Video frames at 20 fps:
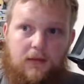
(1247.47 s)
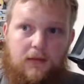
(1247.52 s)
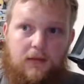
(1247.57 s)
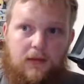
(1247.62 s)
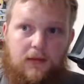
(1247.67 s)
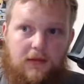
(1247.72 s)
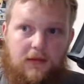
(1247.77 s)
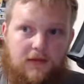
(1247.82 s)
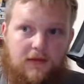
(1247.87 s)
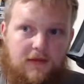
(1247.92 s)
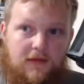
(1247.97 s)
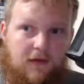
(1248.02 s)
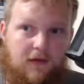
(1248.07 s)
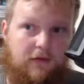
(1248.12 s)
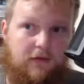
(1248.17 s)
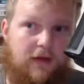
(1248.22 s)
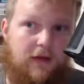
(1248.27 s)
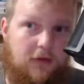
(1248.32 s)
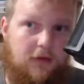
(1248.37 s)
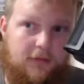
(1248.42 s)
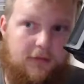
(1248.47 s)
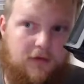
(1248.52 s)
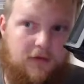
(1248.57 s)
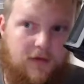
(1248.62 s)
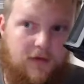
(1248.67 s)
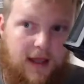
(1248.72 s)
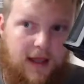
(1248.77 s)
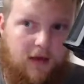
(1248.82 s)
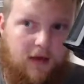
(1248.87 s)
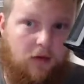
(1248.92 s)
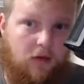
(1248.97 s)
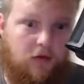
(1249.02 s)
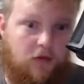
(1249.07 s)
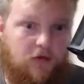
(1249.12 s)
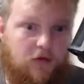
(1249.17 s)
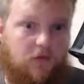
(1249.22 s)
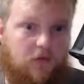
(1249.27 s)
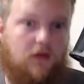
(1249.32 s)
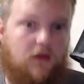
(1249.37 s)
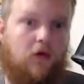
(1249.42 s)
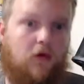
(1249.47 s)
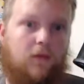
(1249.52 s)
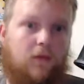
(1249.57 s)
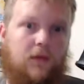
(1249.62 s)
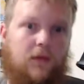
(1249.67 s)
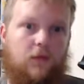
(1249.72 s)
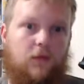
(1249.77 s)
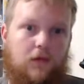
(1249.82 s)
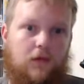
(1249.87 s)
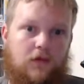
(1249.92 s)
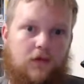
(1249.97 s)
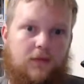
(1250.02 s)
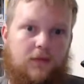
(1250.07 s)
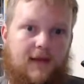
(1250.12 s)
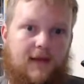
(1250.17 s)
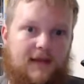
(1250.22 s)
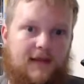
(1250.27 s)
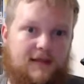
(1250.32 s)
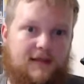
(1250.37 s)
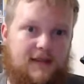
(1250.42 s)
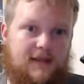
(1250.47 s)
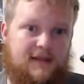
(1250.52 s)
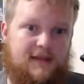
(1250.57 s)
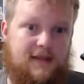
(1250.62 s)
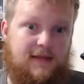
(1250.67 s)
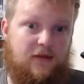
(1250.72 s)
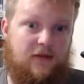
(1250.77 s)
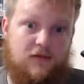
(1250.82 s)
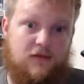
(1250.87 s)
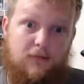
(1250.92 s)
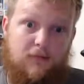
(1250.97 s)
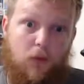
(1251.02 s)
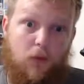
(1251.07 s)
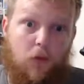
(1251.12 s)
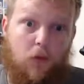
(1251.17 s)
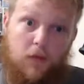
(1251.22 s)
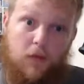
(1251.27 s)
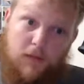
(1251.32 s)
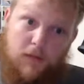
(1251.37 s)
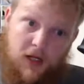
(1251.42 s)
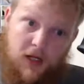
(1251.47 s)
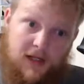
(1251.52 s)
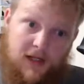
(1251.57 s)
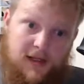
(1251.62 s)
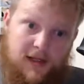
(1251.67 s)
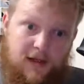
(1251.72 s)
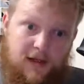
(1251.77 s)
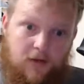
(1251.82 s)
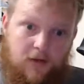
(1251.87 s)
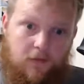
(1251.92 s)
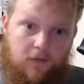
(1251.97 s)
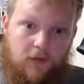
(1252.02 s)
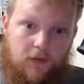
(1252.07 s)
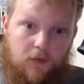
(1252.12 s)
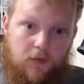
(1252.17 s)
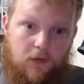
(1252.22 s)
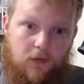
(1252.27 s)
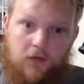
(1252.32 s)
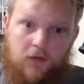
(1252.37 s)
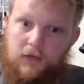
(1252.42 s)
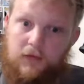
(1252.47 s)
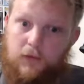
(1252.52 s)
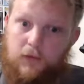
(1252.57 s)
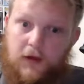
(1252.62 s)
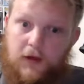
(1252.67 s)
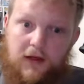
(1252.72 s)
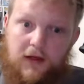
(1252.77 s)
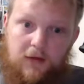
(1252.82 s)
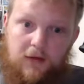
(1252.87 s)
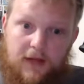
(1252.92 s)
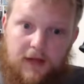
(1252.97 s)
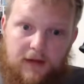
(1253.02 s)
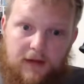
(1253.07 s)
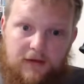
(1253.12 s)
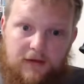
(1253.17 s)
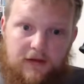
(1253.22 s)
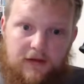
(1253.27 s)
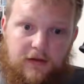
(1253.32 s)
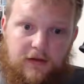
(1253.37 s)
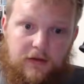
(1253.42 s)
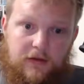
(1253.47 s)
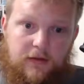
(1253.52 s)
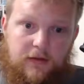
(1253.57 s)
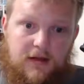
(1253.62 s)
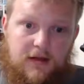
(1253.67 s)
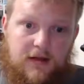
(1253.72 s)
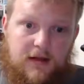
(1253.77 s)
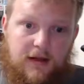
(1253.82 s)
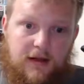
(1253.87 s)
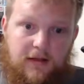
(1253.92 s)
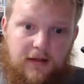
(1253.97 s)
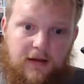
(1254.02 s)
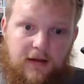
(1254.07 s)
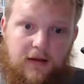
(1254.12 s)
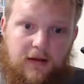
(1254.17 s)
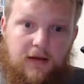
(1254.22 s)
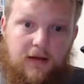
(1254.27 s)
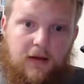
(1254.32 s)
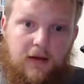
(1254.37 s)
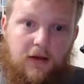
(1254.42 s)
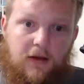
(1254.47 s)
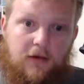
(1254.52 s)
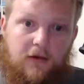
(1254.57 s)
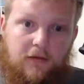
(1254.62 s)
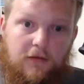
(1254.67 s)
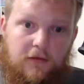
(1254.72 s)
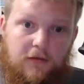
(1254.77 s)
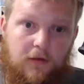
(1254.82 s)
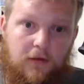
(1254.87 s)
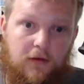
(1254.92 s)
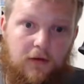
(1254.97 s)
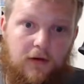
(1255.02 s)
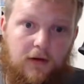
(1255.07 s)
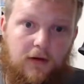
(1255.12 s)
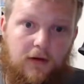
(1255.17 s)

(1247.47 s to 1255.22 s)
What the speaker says: developers now are doing open worlds because they see there's more money in open worlds, running around and doing nothing for